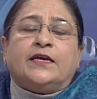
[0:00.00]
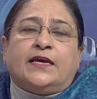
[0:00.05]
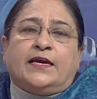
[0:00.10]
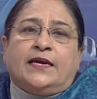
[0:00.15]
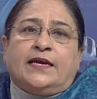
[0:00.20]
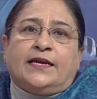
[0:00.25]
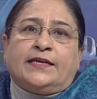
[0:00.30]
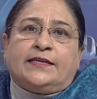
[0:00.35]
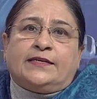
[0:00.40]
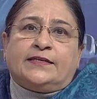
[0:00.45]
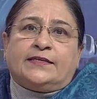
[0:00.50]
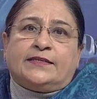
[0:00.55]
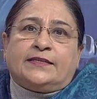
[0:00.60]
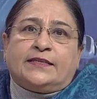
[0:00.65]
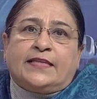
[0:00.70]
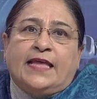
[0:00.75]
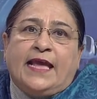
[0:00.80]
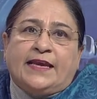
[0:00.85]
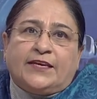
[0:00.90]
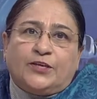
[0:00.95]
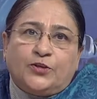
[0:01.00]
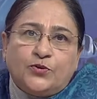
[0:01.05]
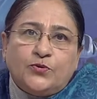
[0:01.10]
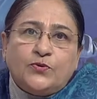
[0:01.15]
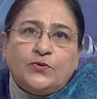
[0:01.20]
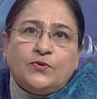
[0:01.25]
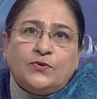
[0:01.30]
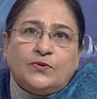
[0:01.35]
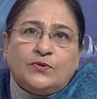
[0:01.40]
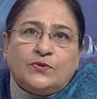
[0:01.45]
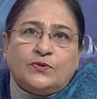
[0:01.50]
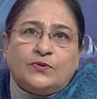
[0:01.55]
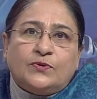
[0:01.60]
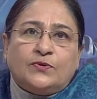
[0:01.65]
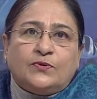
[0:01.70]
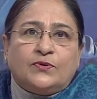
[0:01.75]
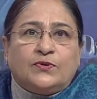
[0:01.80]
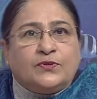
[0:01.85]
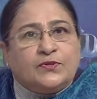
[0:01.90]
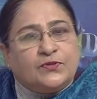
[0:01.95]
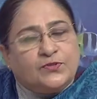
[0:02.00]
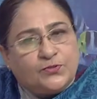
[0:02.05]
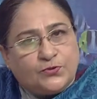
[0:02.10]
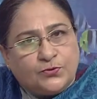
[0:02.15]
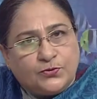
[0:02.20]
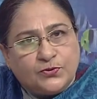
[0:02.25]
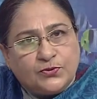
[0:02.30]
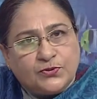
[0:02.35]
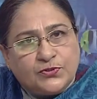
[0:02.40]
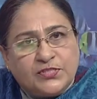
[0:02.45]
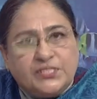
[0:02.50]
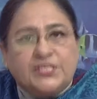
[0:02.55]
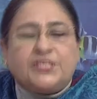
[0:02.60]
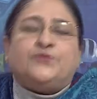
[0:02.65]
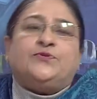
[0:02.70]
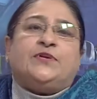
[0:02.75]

and Thank you. So, see